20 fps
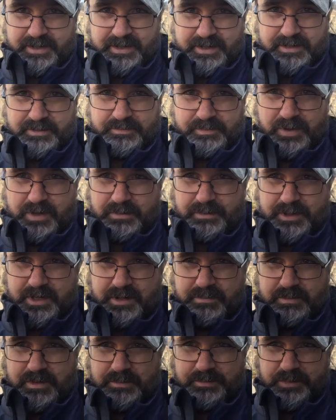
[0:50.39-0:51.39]
and I can probably
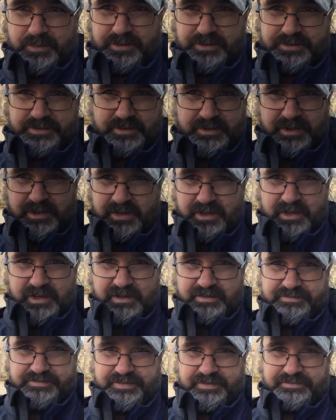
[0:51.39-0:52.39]
come up with
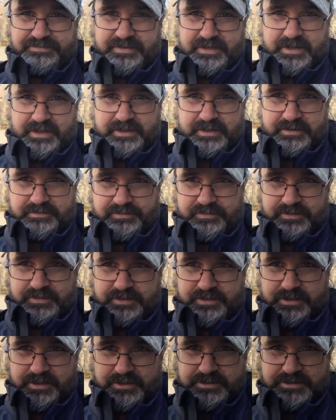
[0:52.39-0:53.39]
15
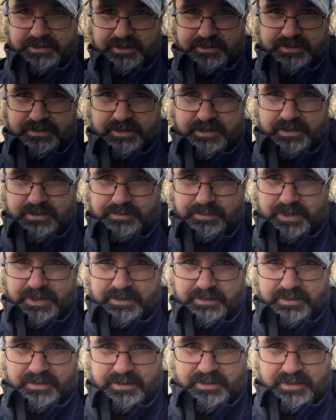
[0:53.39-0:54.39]
different things I think
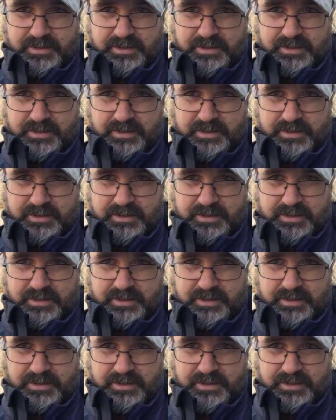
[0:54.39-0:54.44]
about